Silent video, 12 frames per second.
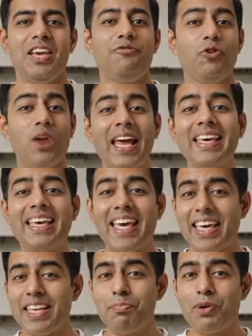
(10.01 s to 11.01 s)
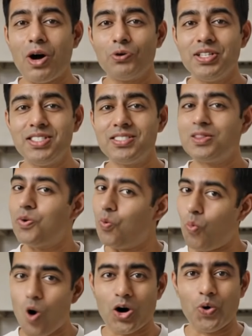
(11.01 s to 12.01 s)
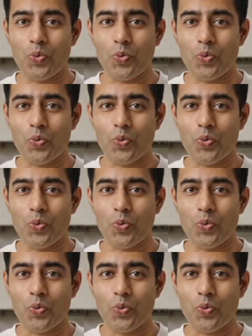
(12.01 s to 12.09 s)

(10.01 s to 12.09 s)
If you like cakey brownies, walk